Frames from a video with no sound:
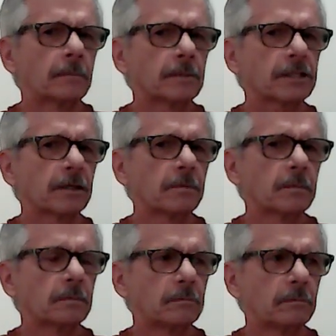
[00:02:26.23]

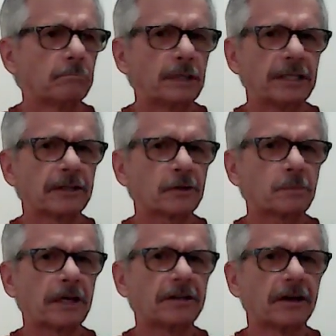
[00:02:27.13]
some beings
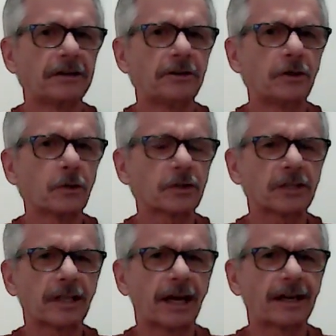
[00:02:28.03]
may not
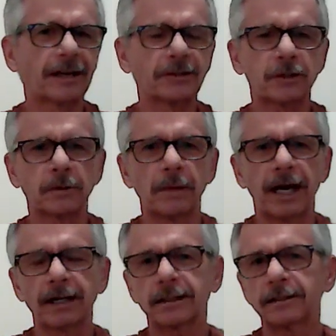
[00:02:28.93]
notice that as
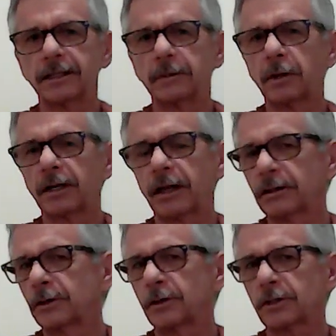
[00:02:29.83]
dramatically, but
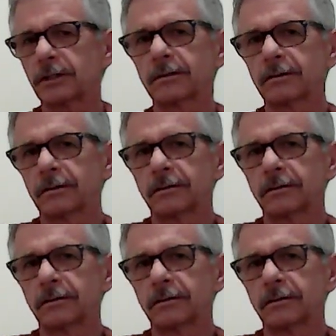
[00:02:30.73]
others